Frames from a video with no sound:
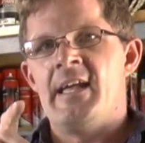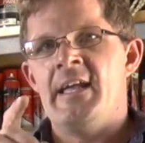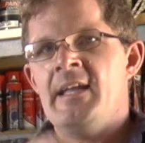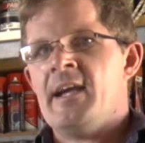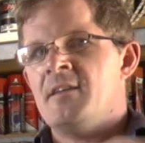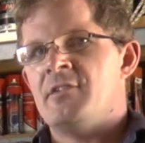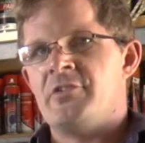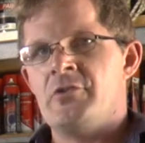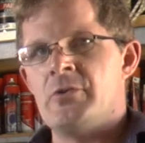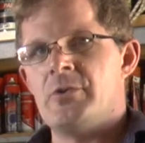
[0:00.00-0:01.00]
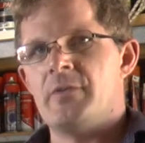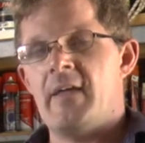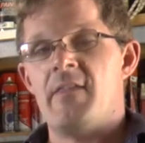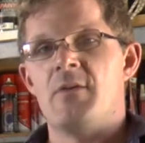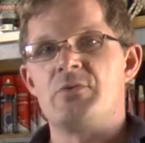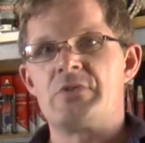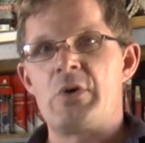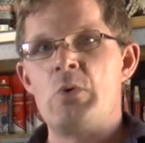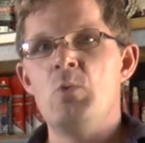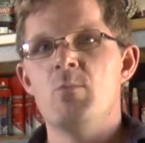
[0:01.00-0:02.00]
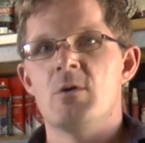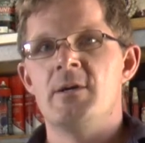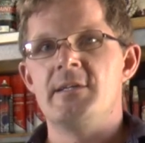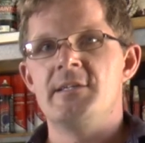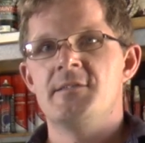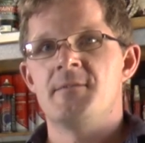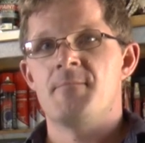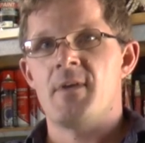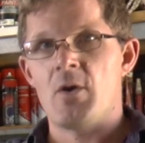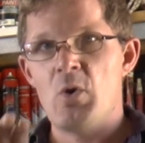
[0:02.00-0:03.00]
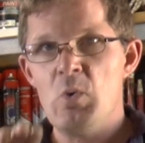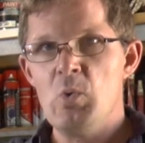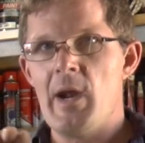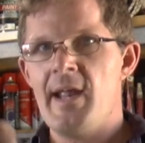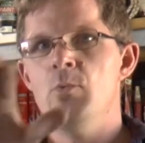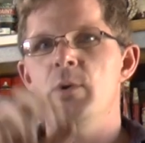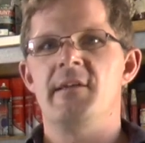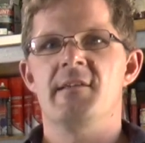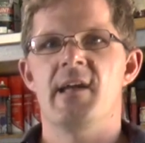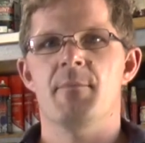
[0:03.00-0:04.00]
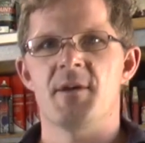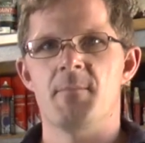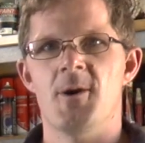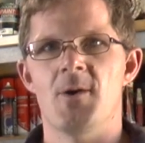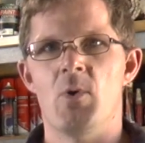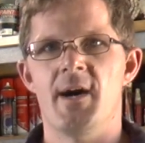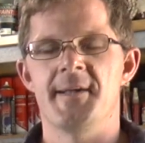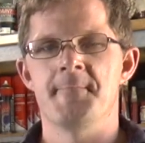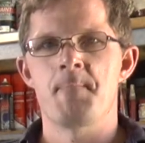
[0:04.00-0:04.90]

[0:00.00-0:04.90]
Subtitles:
he had ensured that there was a cool breeze, a cool headwind coming my way.